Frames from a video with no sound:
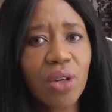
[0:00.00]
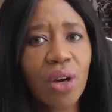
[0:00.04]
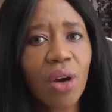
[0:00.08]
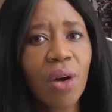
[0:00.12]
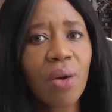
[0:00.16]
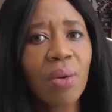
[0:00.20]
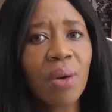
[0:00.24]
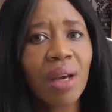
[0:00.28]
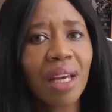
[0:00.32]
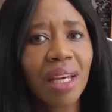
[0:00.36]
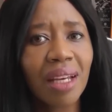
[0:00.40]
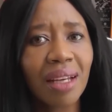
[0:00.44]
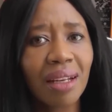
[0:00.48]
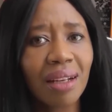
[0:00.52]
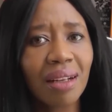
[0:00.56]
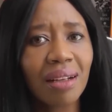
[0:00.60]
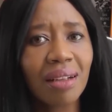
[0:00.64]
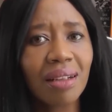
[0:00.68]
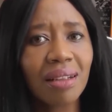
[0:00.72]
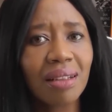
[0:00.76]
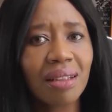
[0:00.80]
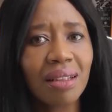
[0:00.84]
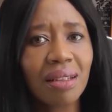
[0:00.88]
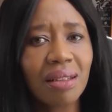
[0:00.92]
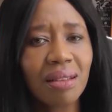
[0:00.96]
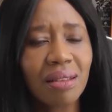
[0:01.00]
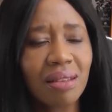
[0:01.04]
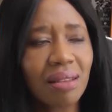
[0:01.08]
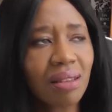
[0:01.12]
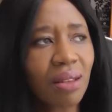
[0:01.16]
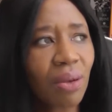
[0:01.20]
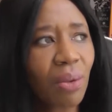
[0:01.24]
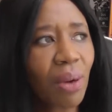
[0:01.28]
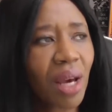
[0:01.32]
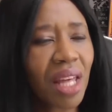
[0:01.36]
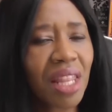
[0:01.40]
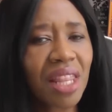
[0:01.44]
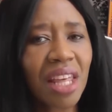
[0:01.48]
going
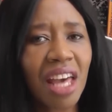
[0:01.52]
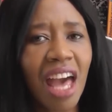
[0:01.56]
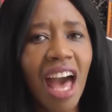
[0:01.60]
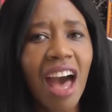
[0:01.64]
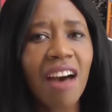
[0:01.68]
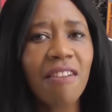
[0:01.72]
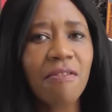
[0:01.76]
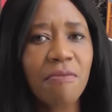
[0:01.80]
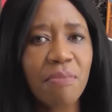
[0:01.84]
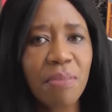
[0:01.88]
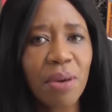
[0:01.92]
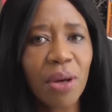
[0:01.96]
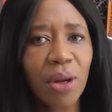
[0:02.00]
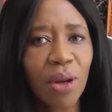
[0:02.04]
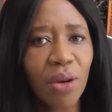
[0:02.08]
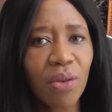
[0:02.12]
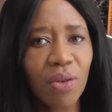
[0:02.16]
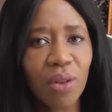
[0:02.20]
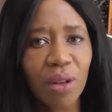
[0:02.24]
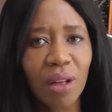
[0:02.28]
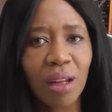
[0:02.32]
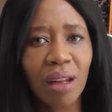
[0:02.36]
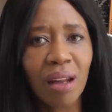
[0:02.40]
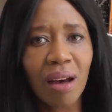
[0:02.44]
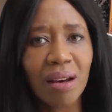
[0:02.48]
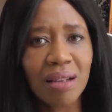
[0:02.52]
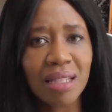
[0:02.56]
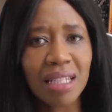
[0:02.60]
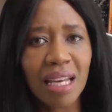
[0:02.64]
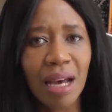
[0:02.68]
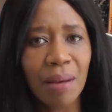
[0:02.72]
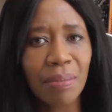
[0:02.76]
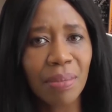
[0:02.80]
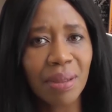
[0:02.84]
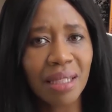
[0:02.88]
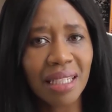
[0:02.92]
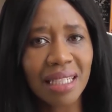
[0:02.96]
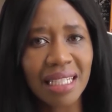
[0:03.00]
the way they have been over the last
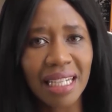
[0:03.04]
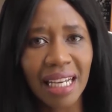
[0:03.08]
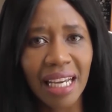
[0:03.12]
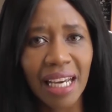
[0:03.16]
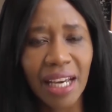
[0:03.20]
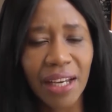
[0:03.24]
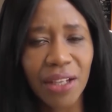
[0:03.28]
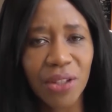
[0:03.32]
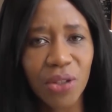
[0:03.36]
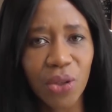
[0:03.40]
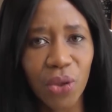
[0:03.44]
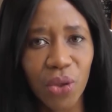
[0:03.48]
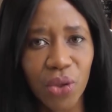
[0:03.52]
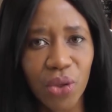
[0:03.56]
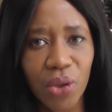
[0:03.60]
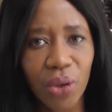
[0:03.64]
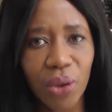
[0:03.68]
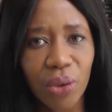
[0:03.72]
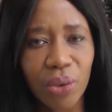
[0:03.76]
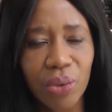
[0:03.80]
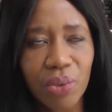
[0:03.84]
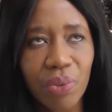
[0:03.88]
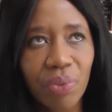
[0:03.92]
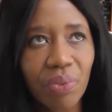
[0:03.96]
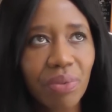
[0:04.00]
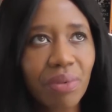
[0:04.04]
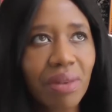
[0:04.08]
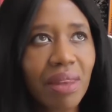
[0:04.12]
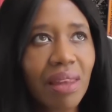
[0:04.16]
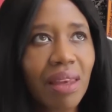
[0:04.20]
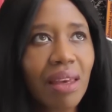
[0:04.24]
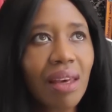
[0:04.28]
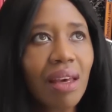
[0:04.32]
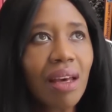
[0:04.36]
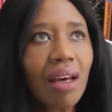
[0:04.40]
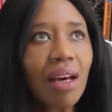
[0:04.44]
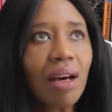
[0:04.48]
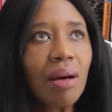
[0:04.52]
couple of decades or so.
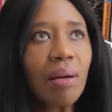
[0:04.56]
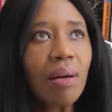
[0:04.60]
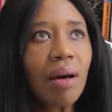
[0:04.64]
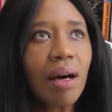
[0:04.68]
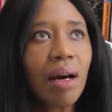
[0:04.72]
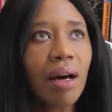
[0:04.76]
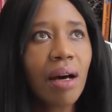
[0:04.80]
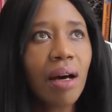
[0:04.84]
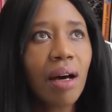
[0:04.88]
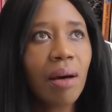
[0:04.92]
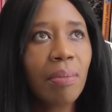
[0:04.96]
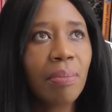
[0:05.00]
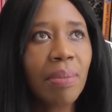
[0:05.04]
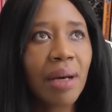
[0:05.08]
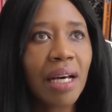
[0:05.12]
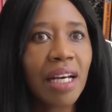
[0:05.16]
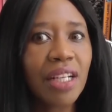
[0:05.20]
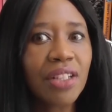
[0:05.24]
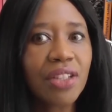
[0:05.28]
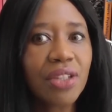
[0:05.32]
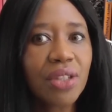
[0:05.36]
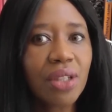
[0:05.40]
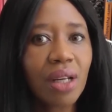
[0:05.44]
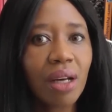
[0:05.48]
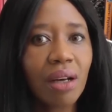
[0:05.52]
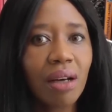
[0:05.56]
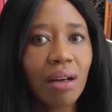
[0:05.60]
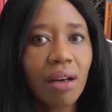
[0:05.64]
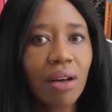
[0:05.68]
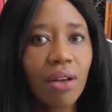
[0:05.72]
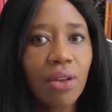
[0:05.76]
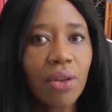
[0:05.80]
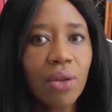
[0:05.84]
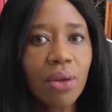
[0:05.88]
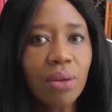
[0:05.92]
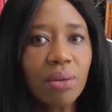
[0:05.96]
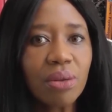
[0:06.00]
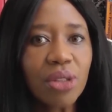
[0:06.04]
But
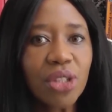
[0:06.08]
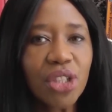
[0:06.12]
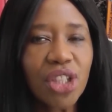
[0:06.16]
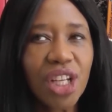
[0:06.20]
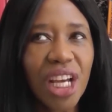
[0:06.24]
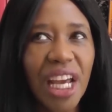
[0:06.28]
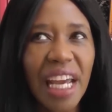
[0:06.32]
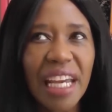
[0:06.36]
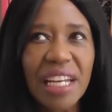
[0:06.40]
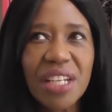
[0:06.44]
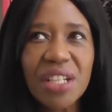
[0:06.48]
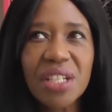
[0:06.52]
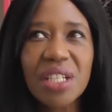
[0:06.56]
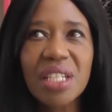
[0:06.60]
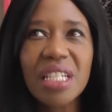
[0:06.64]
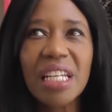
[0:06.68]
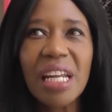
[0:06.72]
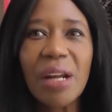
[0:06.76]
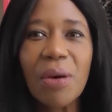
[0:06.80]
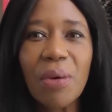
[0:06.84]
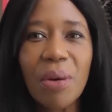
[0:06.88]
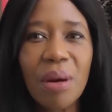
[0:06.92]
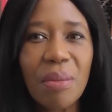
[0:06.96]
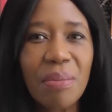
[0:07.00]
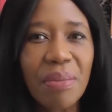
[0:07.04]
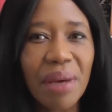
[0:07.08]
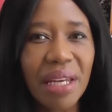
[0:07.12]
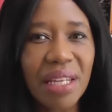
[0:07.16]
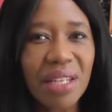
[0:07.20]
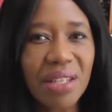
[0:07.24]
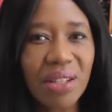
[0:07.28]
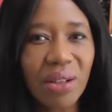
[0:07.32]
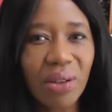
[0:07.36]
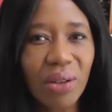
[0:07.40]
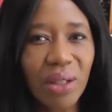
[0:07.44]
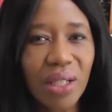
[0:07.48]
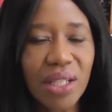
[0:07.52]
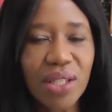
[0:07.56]
change is
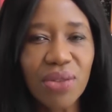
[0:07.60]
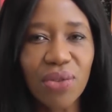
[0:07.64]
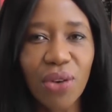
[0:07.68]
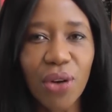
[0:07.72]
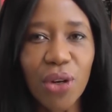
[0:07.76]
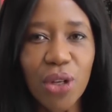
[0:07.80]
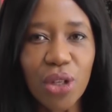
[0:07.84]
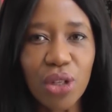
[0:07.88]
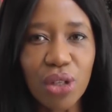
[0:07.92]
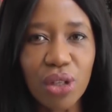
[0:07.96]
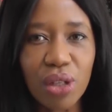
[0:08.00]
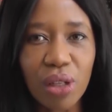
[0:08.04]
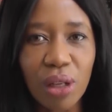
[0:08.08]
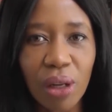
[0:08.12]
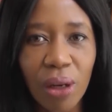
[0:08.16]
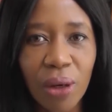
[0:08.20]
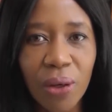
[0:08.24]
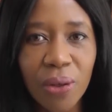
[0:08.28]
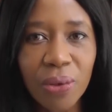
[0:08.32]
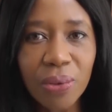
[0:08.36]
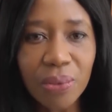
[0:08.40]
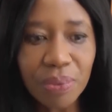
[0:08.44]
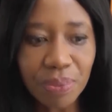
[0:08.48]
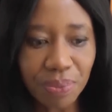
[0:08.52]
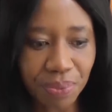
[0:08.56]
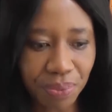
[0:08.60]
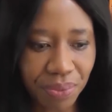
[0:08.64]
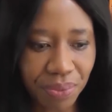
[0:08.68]
incremental, it's very slow.